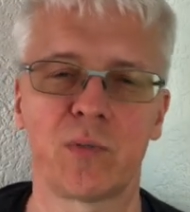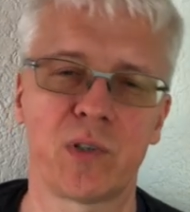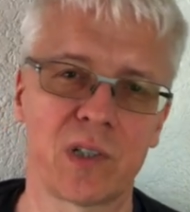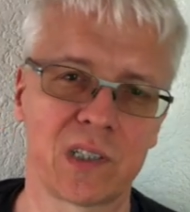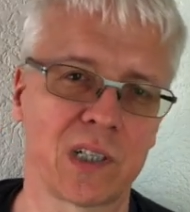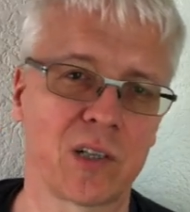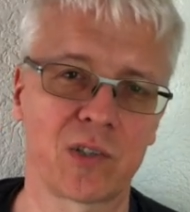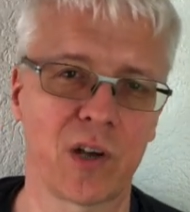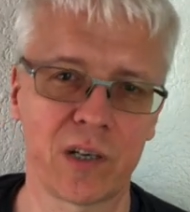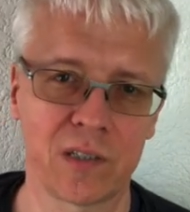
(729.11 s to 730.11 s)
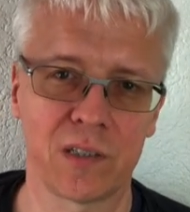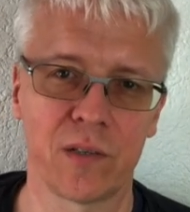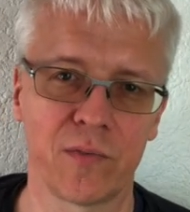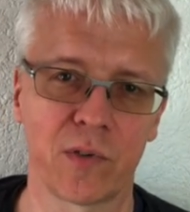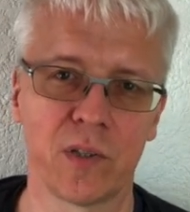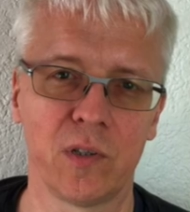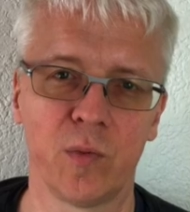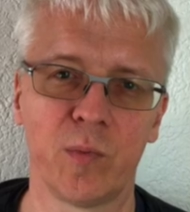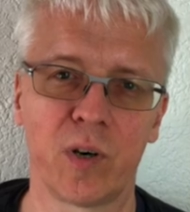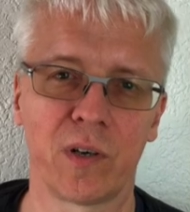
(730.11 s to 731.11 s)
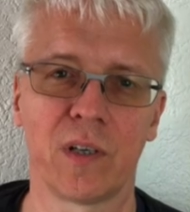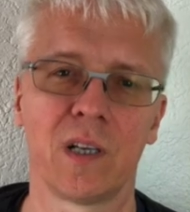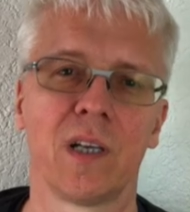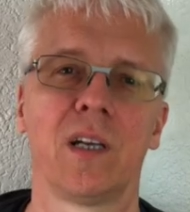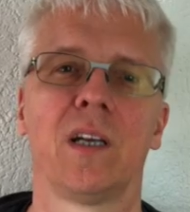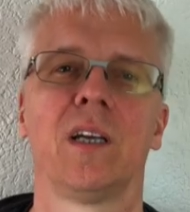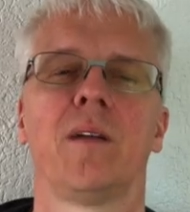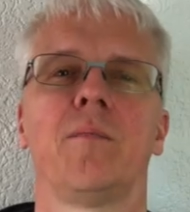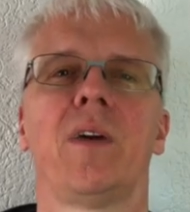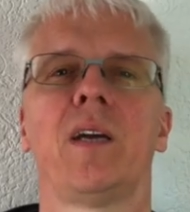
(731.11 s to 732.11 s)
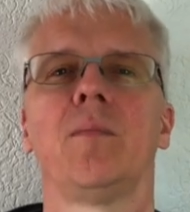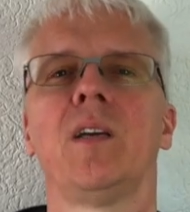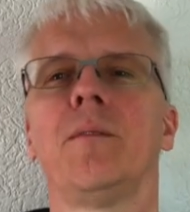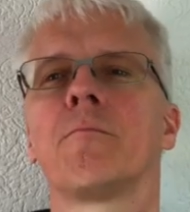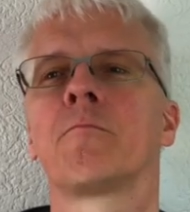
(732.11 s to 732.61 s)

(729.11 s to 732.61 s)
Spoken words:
which is an eternity for a newborn baby,